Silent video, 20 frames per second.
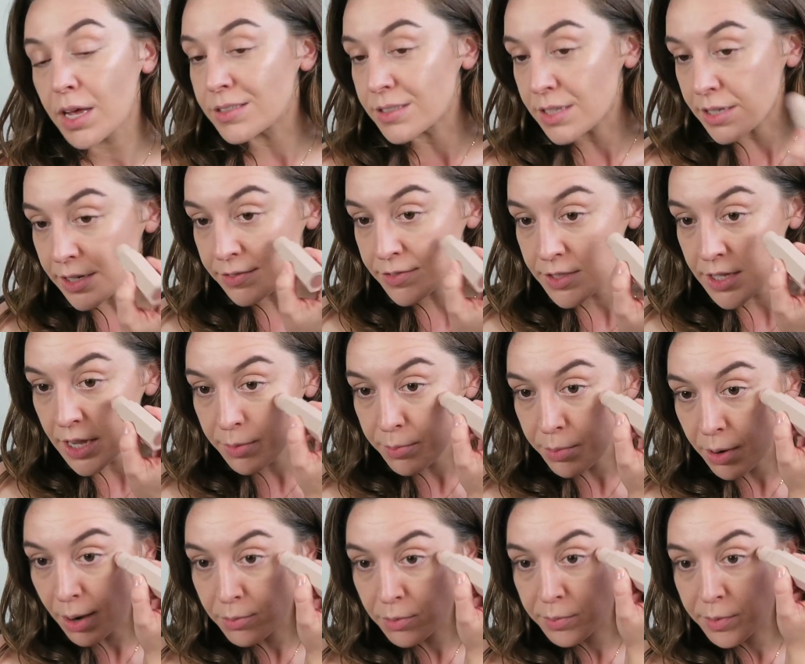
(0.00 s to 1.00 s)
as I have
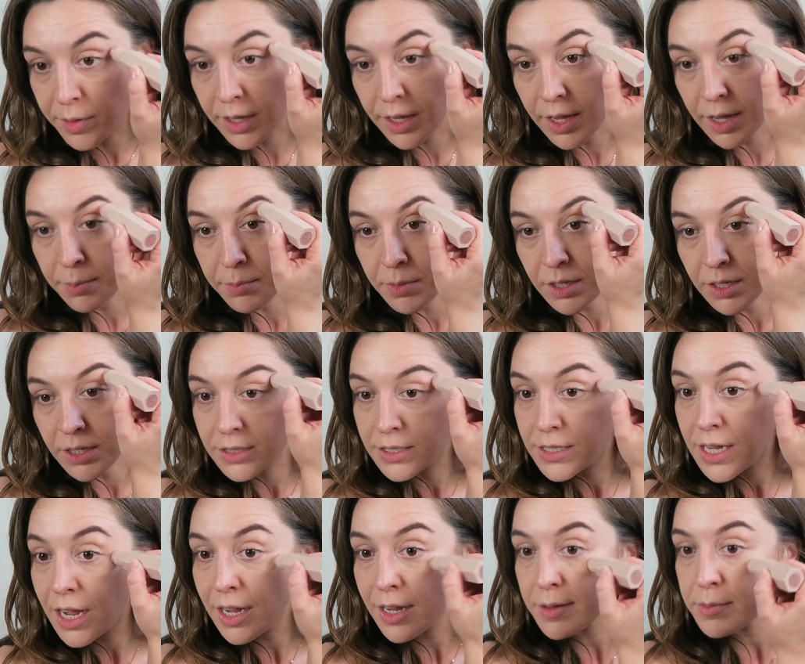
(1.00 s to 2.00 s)
said probably a million
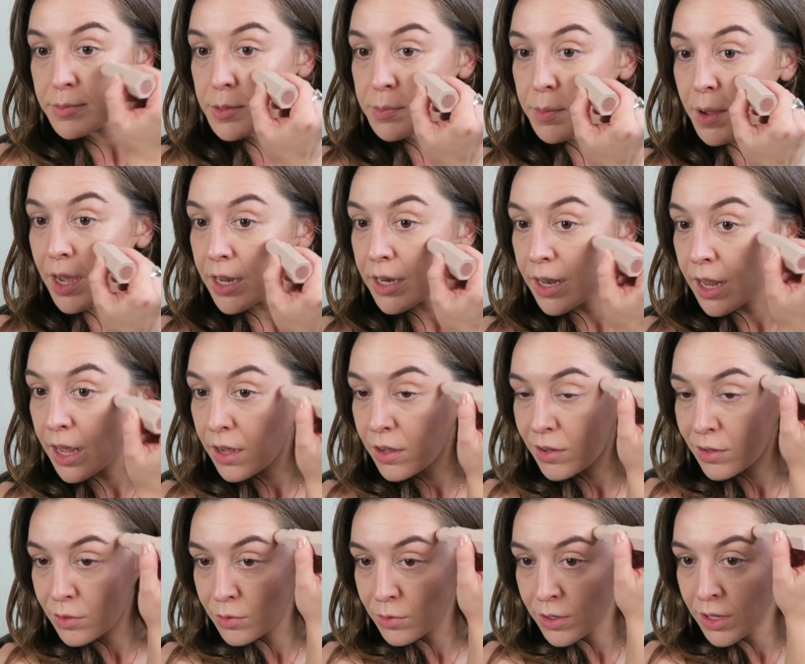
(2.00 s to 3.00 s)
times by
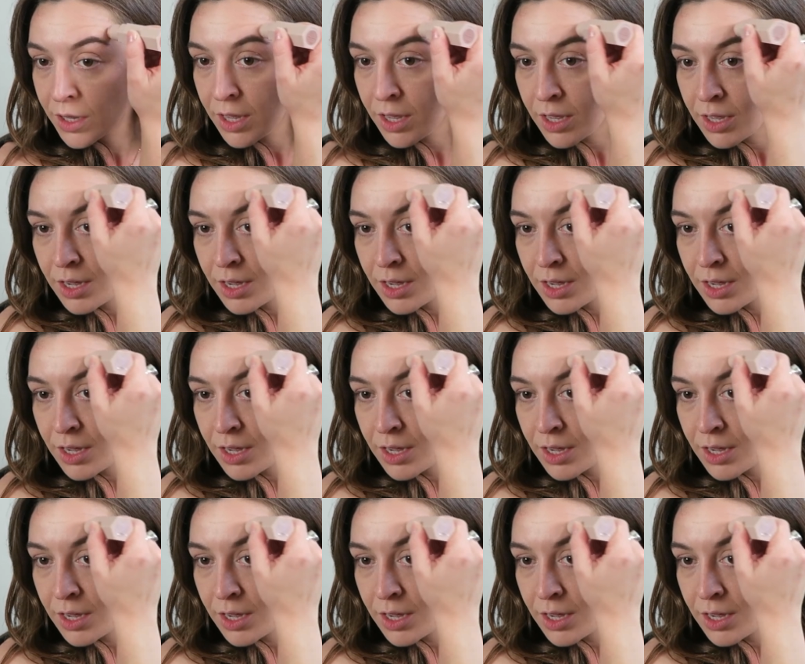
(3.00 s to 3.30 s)
now